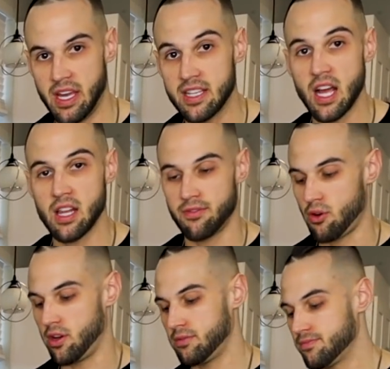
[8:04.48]
is olive
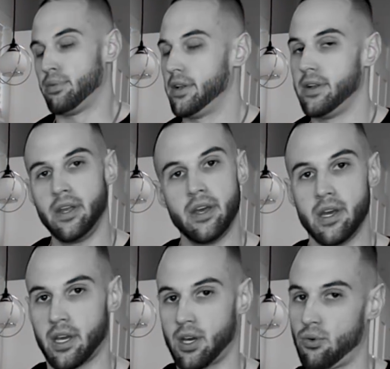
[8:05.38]
oil. But
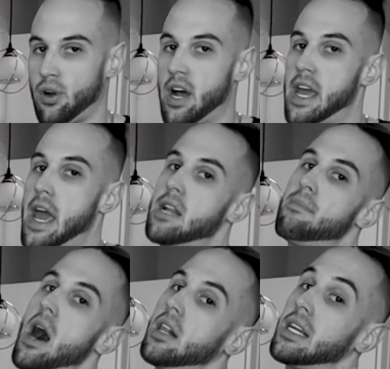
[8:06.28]
Nick, we're on an
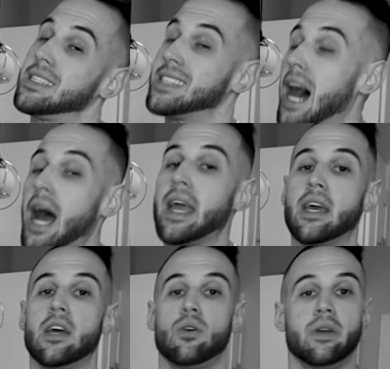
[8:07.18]
anabolic diet.